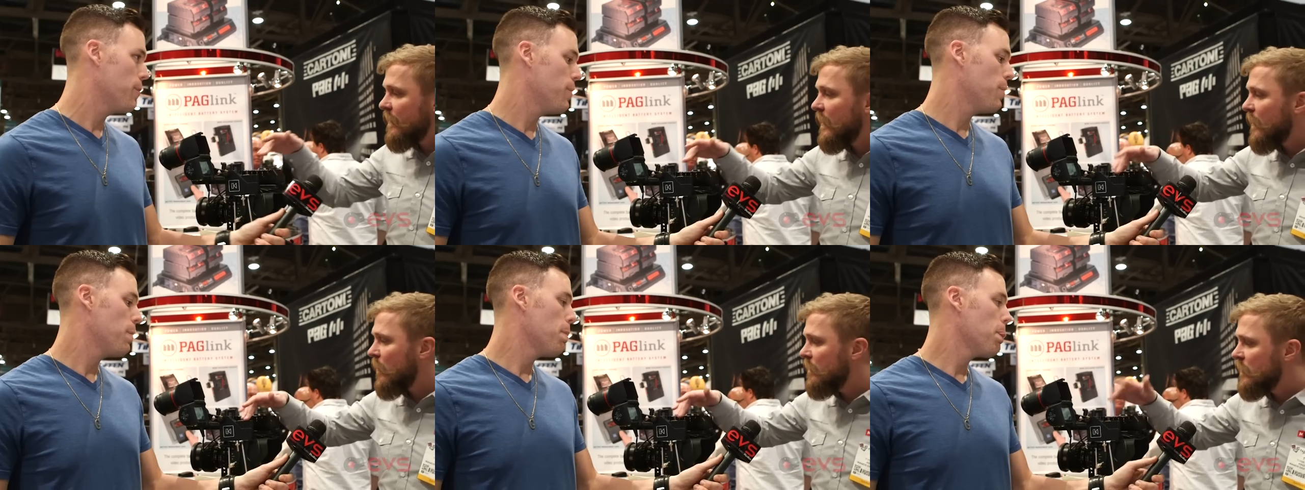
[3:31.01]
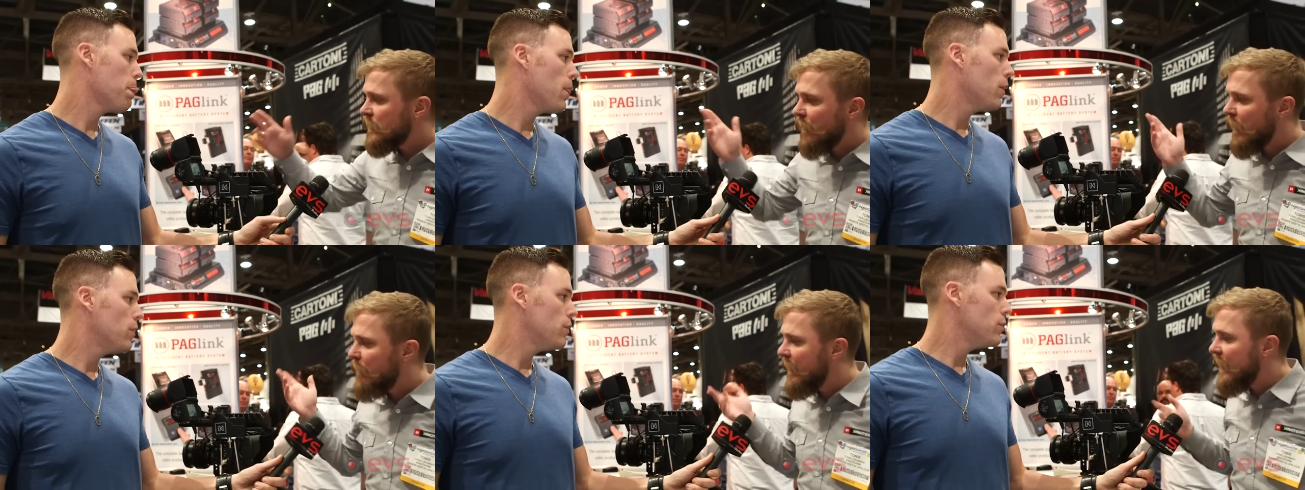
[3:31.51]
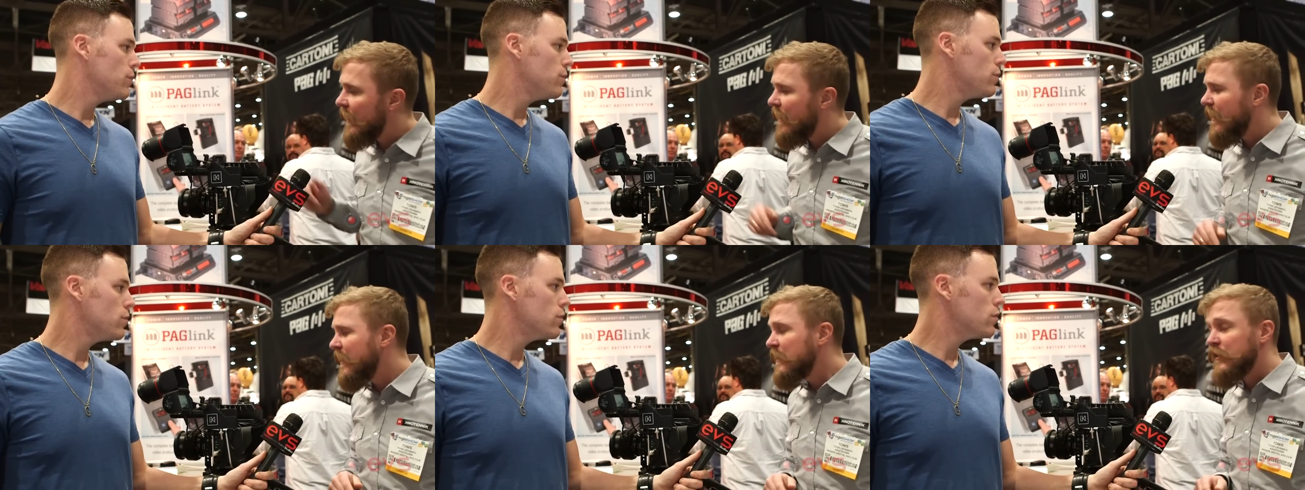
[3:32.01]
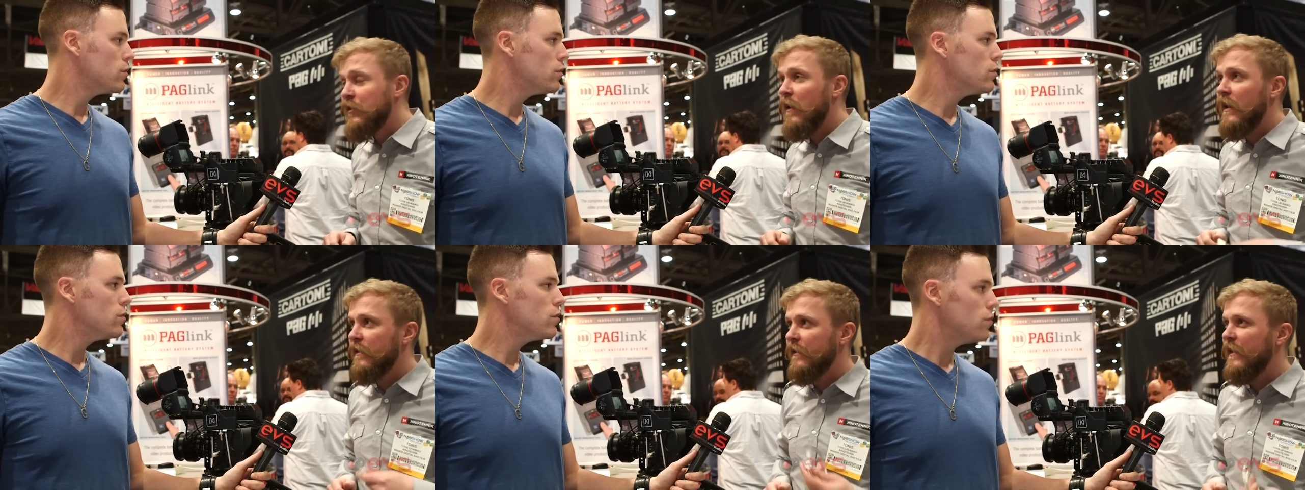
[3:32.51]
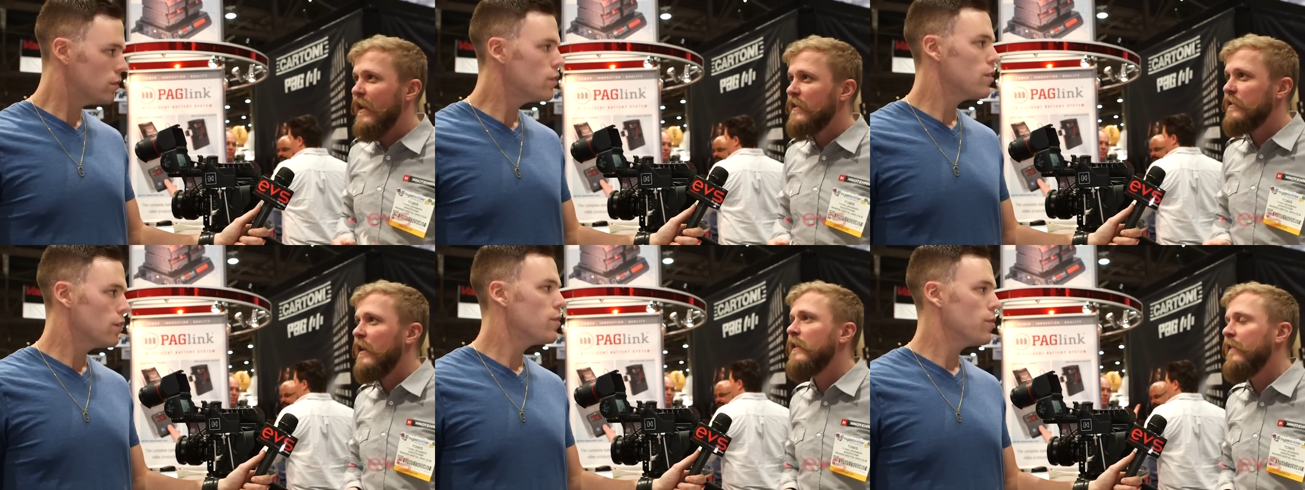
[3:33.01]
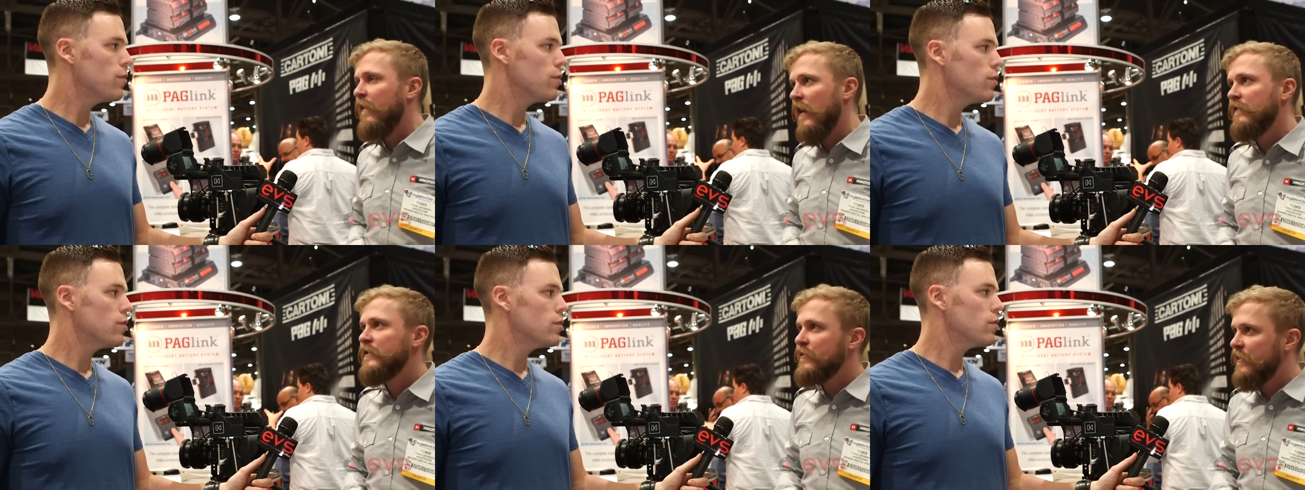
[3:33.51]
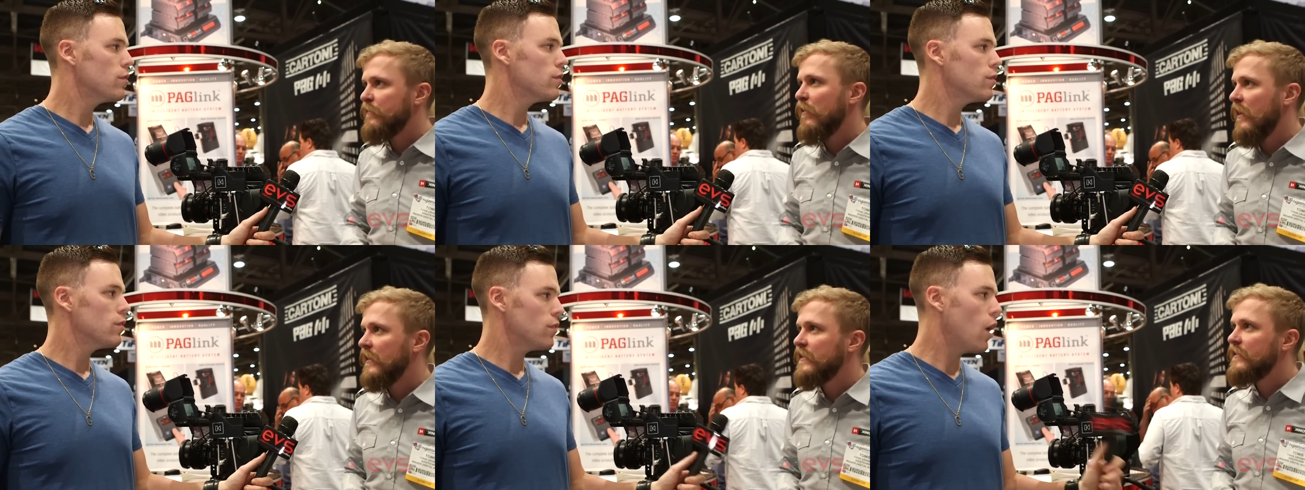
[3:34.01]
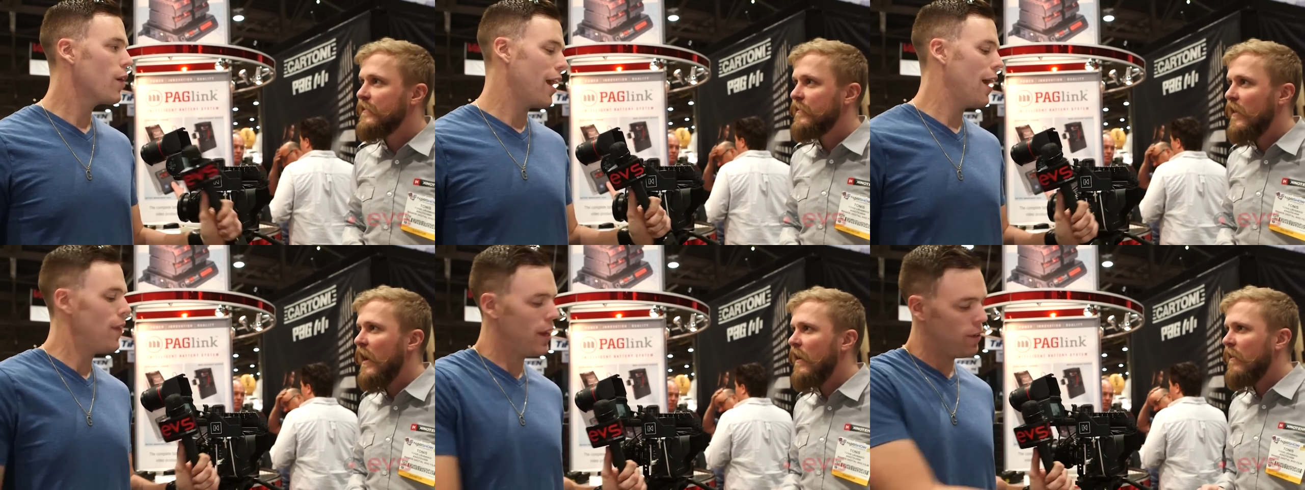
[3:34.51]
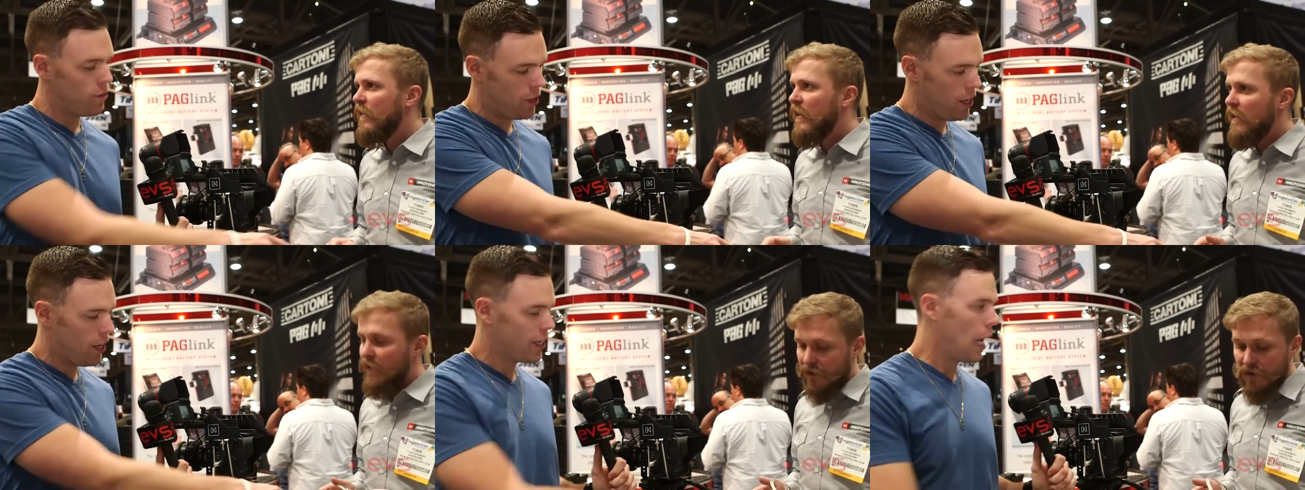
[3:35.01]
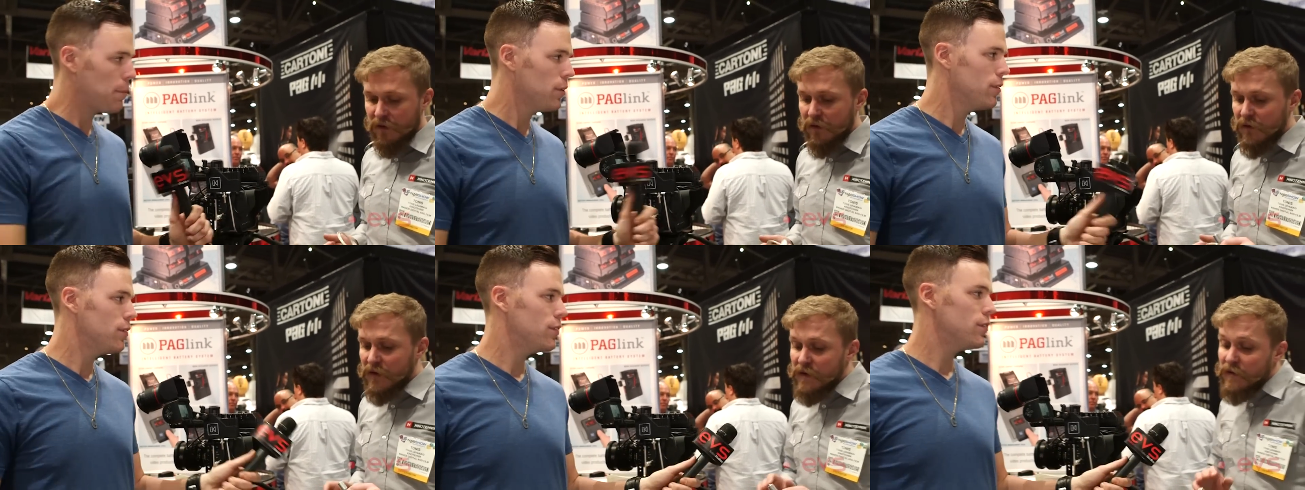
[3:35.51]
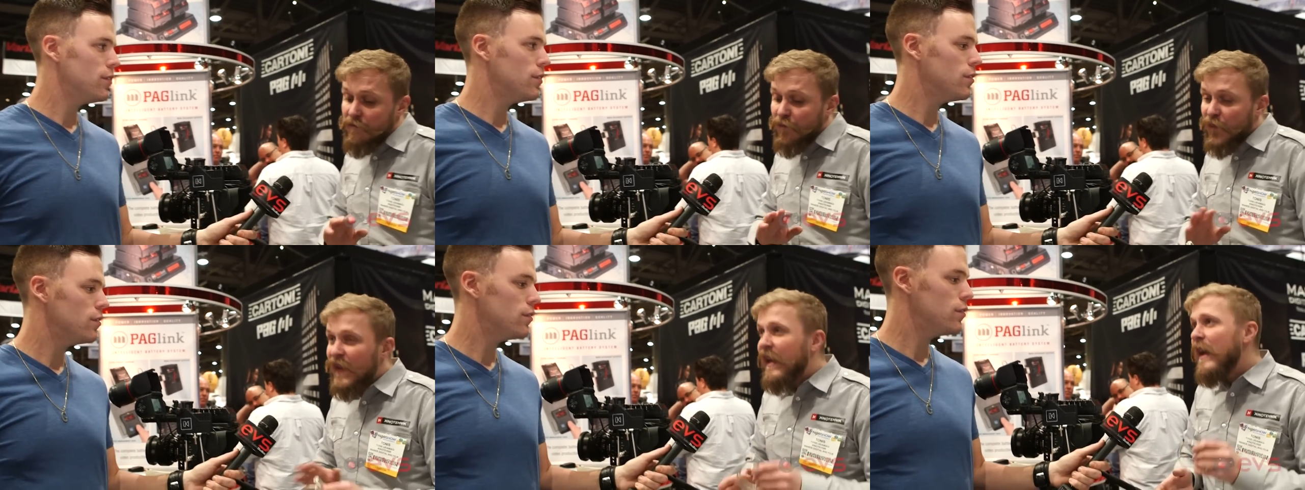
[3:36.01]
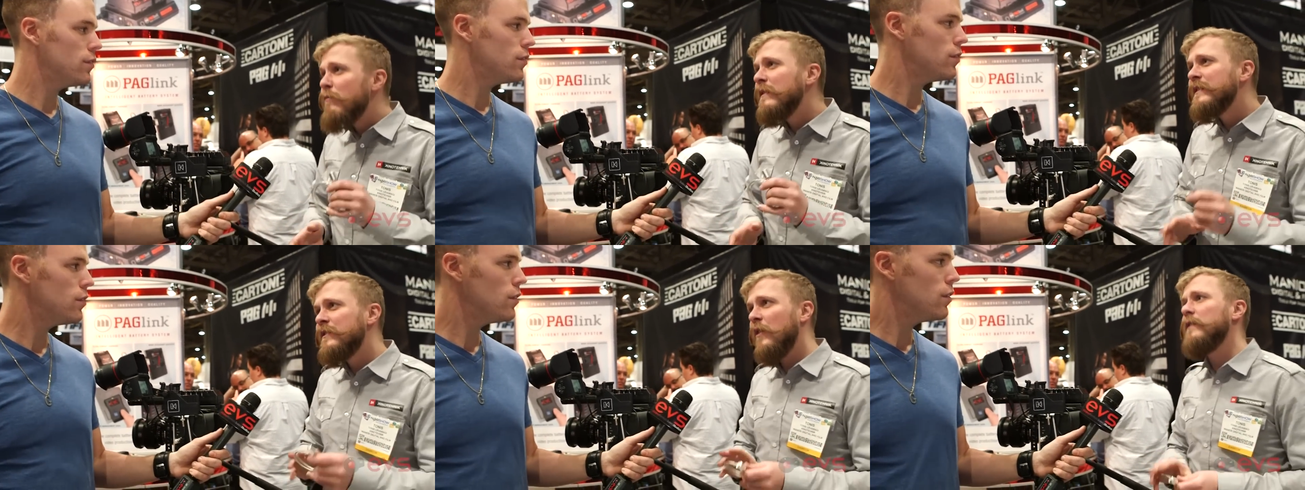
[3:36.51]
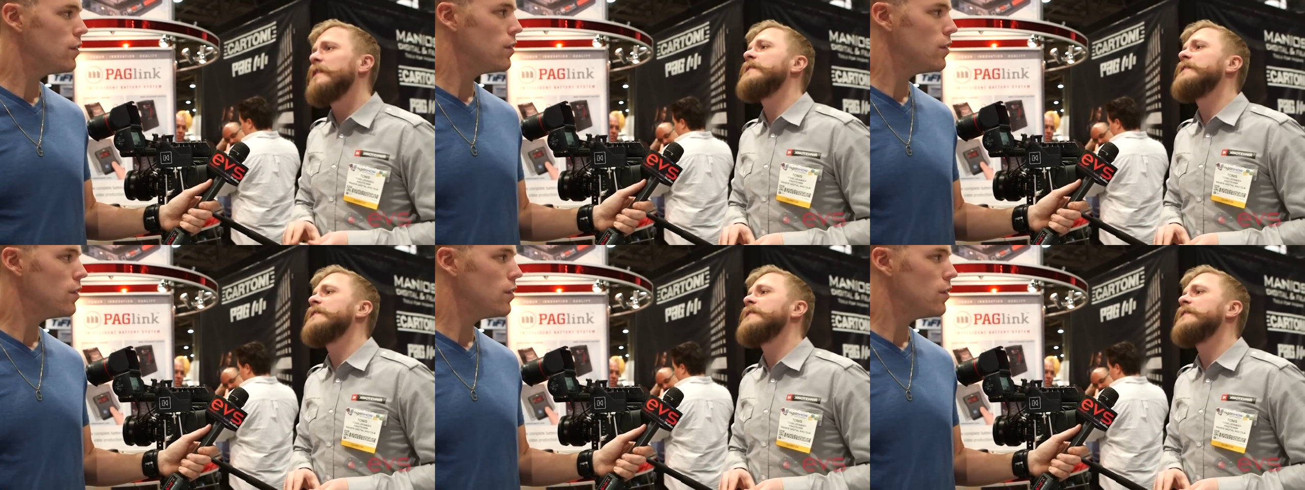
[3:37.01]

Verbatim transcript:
Speaker 1: The converter will be like two hundred ninety-five street price. Okay, and then the cable? The cable is not